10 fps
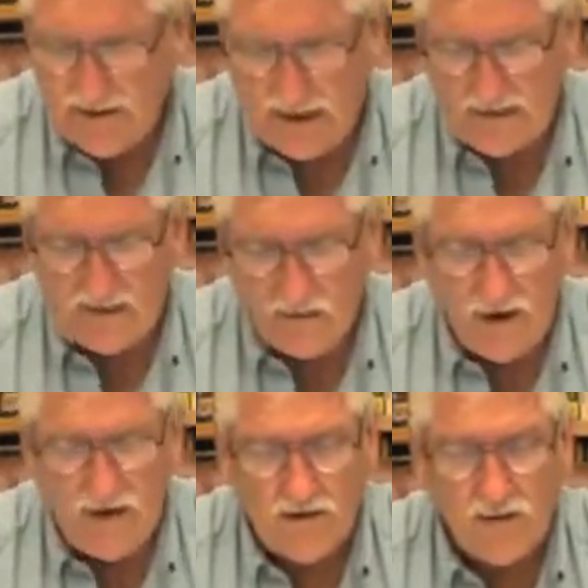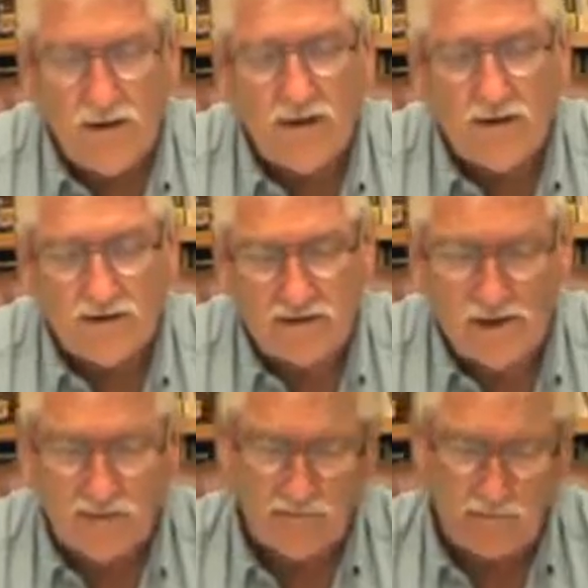that's the way of the world.
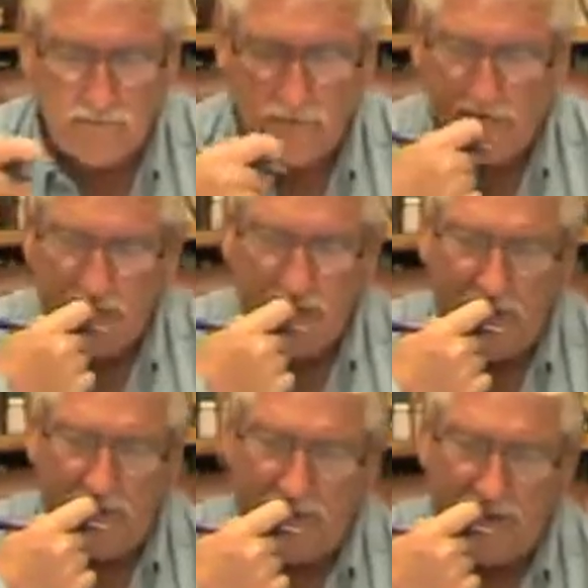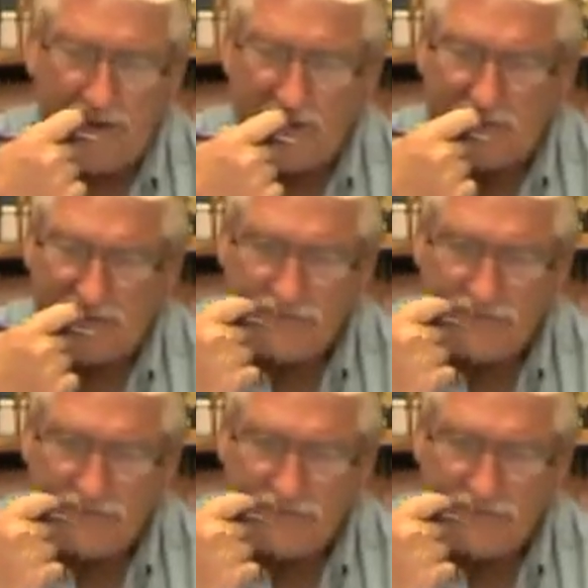So anyway,